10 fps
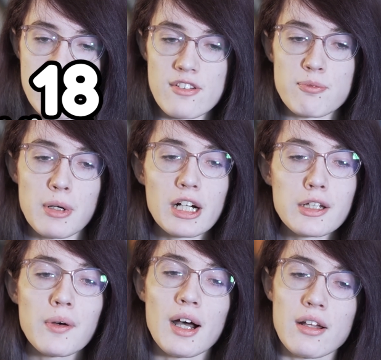of
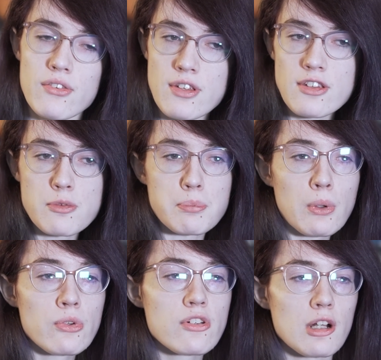Mario Odyssey's
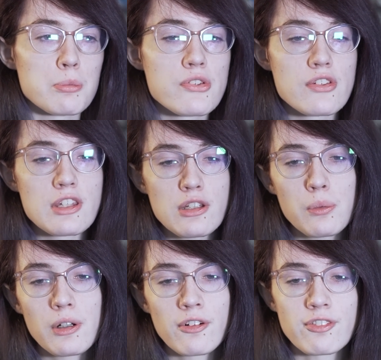most
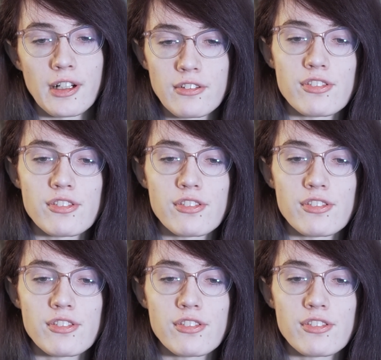obscure fun